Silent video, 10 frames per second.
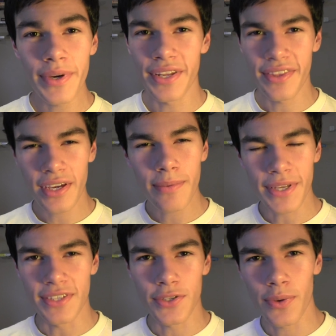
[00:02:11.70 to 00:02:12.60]
way to think
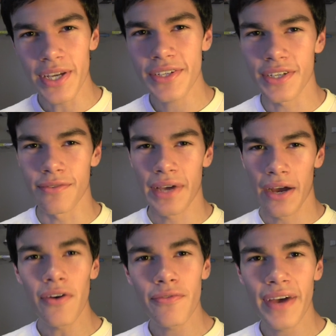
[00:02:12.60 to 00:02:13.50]
about this question of
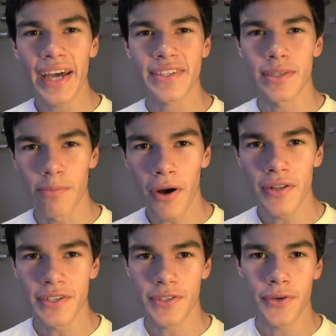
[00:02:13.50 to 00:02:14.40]
how fast the
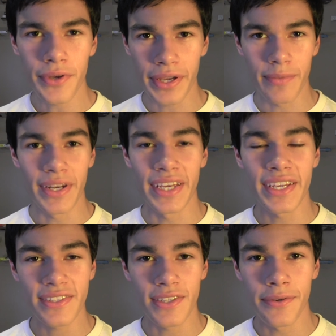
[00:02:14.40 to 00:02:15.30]
ball is going when it hits the